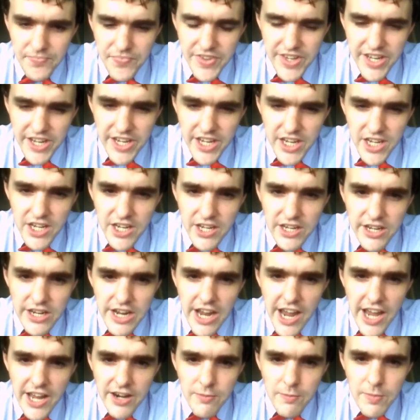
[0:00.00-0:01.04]
He
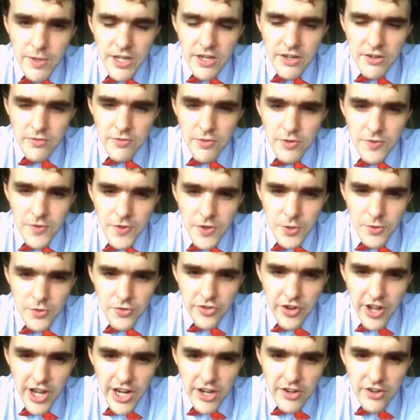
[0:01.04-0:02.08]
had been
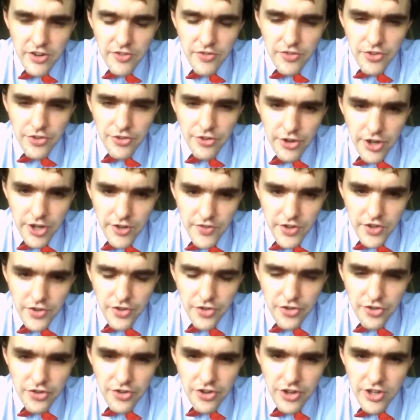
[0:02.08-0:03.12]
refused active
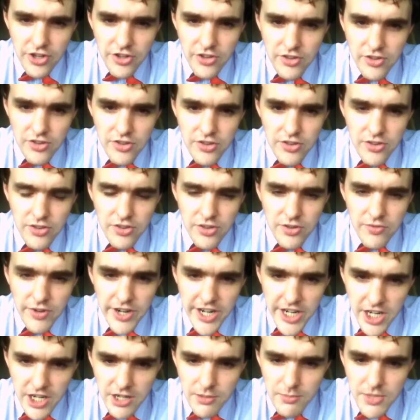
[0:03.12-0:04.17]
service in the
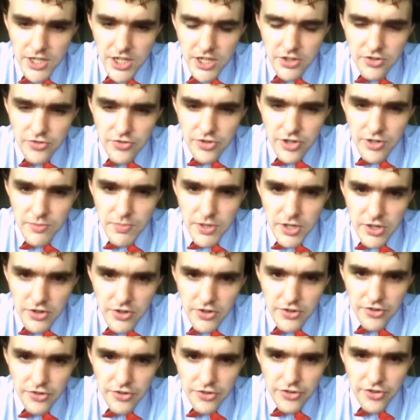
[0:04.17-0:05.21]
regular military
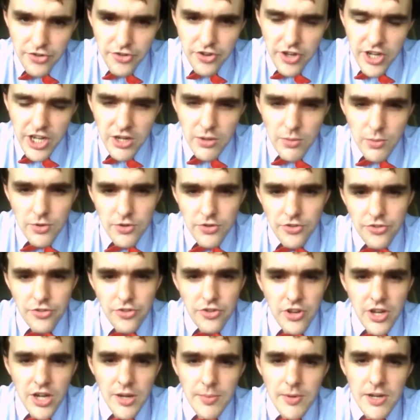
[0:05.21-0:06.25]
because he was,
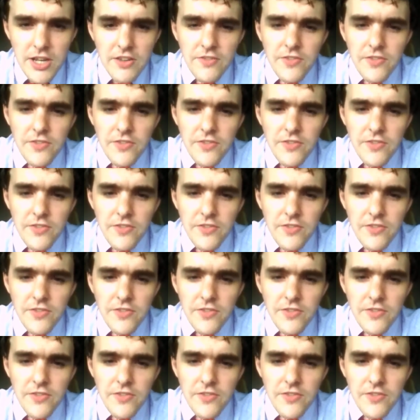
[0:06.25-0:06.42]
I believe,